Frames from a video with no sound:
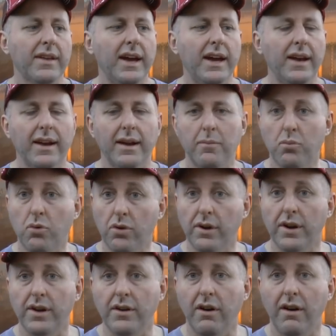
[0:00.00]
that and brought
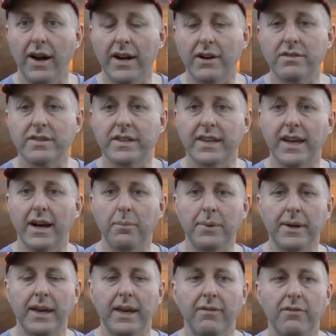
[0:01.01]
Oneida as a
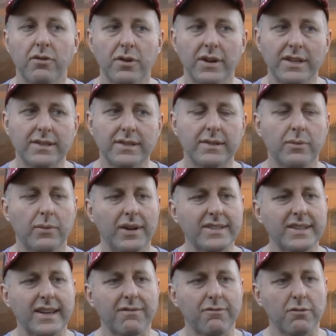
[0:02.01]
company for his, when I
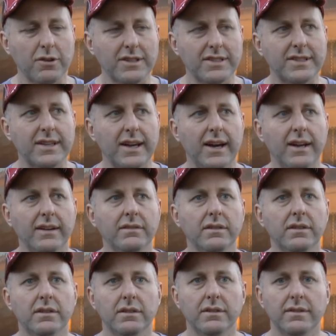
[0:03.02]
say for his son,